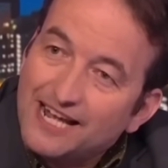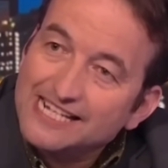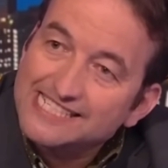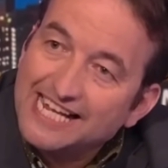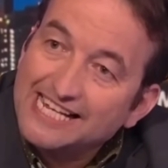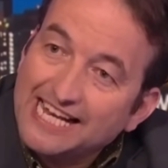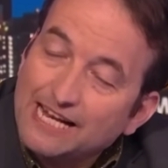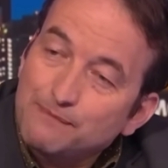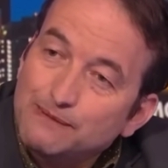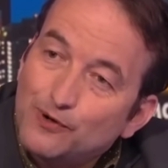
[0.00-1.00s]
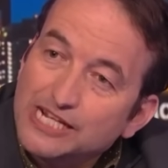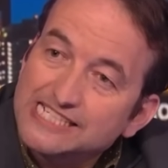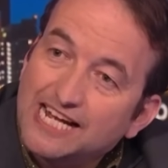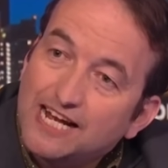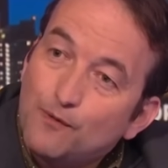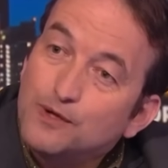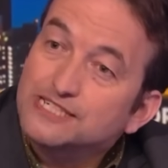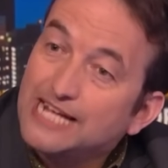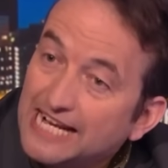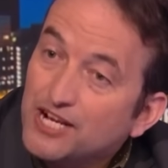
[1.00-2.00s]
like say, getting up in the morning and saying I want
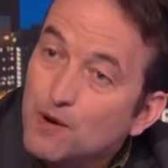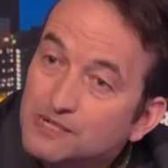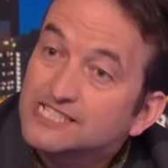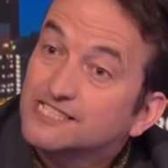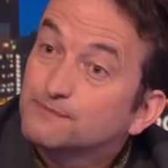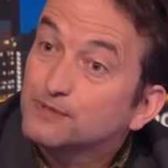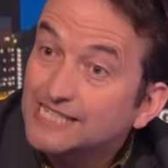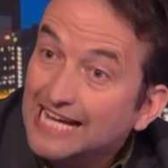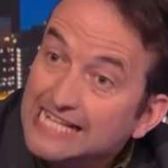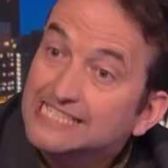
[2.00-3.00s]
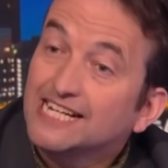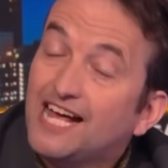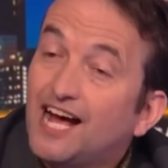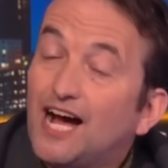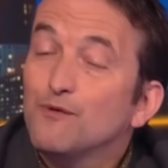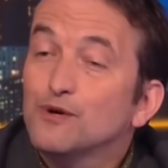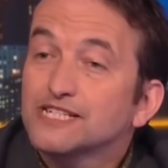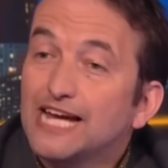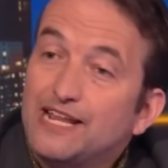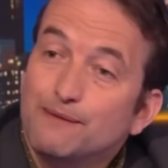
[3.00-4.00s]
to end homelessness because I hate it. I
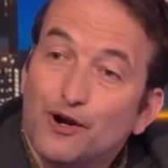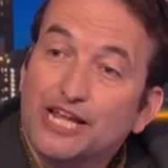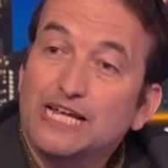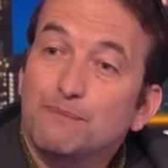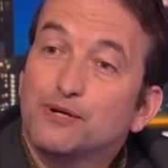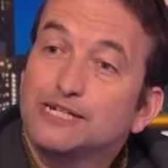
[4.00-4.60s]
want to end the monarchy right.